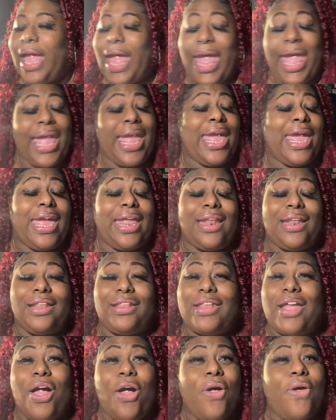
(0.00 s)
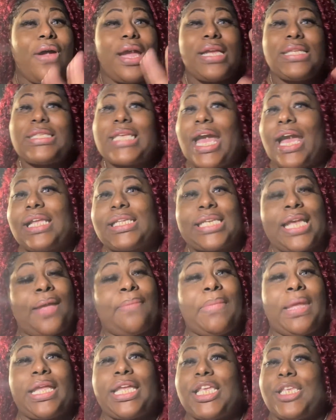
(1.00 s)
the whole entire time,
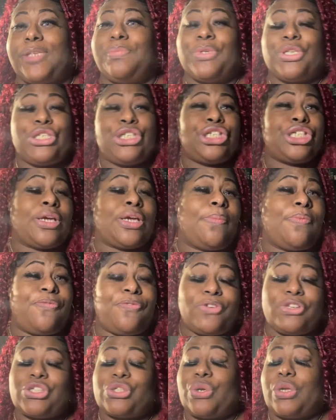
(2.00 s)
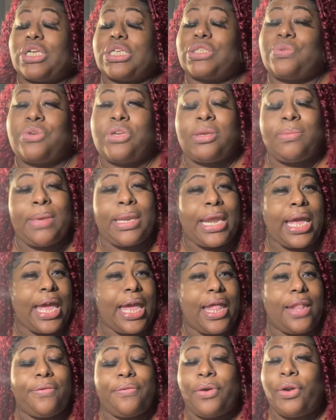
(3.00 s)
my husband jumped for joy, screaming,
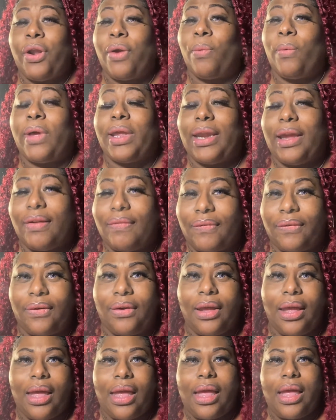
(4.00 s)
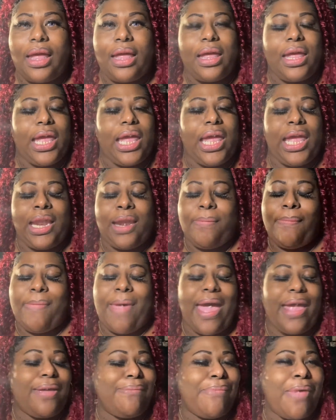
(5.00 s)
hollering, and whatever. In the
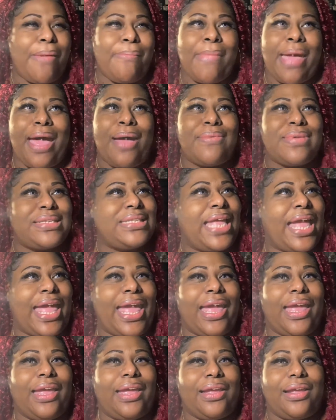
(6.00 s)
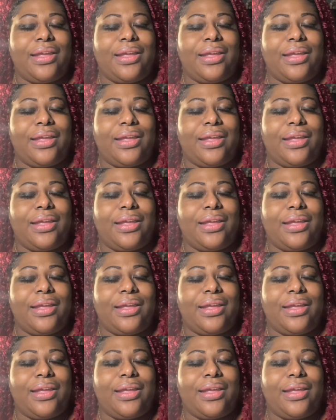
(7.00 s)
back of my mind was like,